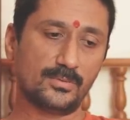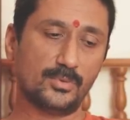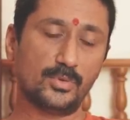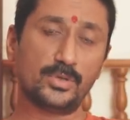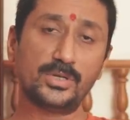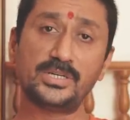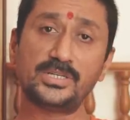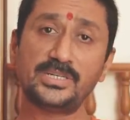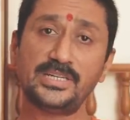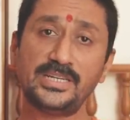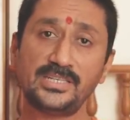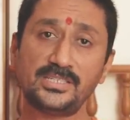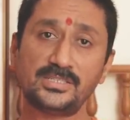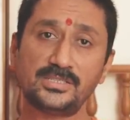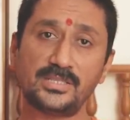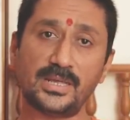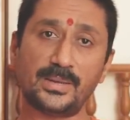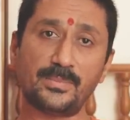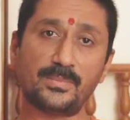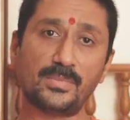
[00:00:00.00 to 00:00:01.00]
Would it teach
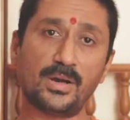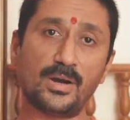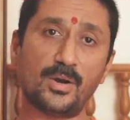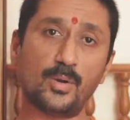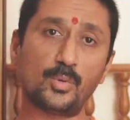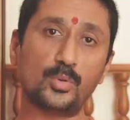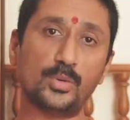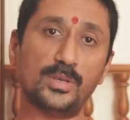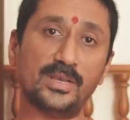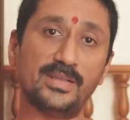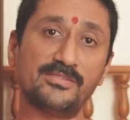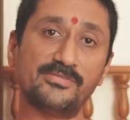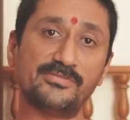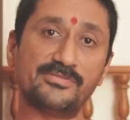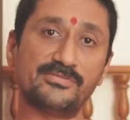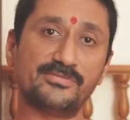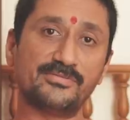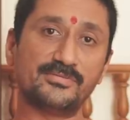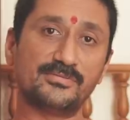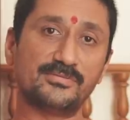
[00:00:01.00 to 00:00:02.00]
them how to
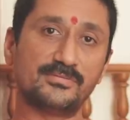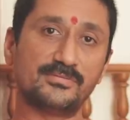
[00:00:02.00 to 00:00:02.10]
live?